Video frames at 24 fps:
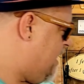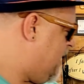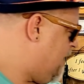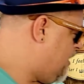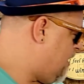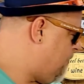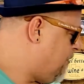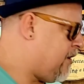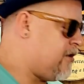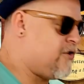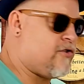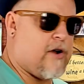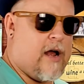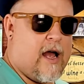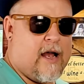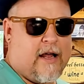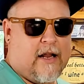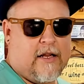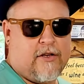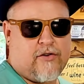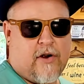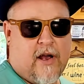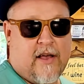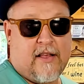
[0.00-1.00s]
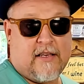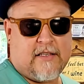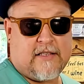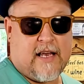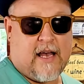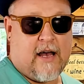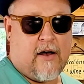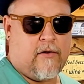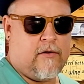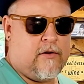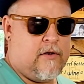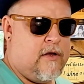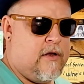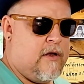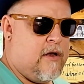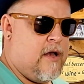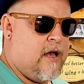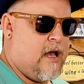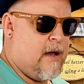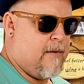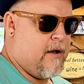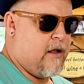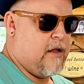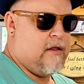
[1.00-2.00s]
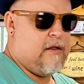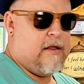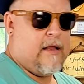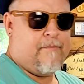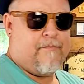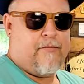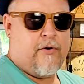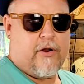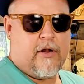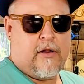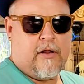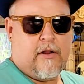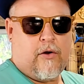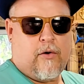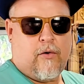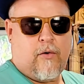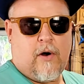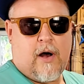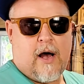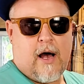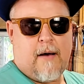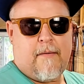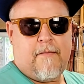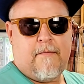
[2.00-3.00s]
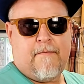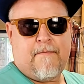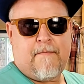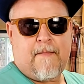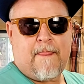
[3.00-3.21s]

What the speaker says: here. I got to dry this out. I'll put a little